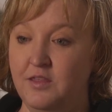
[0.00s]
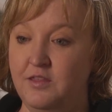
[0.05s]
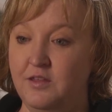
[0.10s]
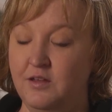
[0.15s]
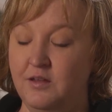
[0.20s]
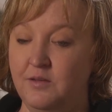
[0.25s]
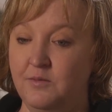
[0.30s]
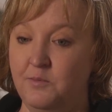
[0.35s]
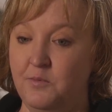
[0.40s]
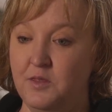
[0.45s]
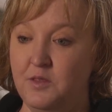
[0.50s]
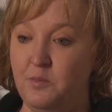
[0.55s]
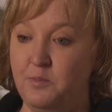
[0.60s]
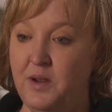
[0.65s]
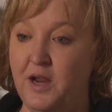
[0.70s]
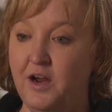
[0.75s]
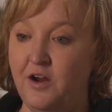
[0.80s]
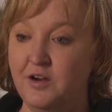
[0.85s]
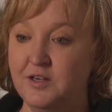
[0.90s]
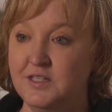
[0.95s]
the
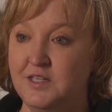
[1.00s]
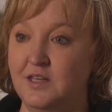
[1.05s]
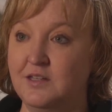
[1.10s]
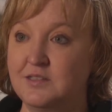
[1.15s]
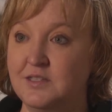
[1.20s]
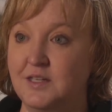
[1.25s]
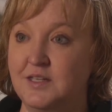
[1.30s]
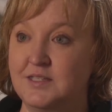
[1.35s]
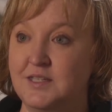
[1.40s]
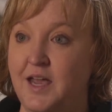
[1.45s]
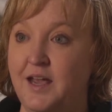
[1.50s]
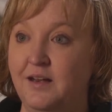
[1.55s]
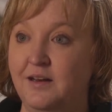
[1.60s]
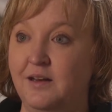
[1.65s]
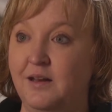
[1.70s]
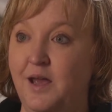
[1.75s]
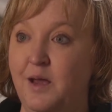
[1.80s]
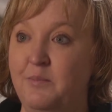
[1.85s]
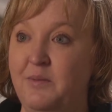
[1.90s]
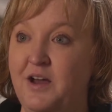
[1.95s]
parent gets
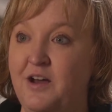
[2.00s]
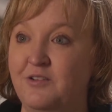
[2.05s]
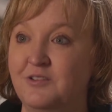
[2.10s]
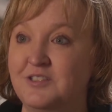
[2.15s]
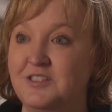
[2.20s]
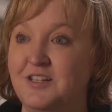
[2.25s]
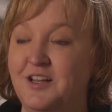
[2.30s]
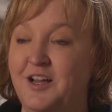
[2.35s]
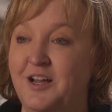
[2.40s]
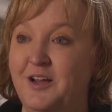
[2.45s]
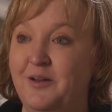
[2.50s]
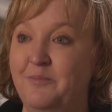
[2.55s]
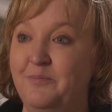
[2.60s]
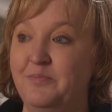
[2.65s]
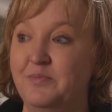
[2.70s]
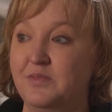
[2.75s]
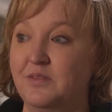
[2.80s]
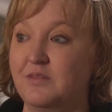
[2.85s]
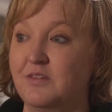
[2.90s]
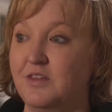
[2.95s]
excited about,
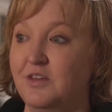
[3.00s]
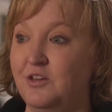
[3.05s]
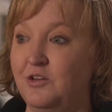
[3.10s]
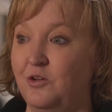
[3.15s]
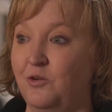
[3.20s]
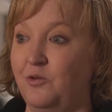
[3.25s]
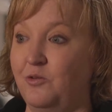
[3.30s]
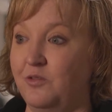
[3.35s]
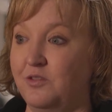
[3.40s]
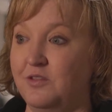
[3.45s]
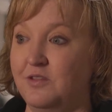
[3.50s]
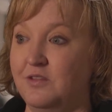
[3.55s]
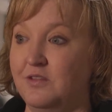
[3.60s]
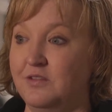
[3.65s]
you know,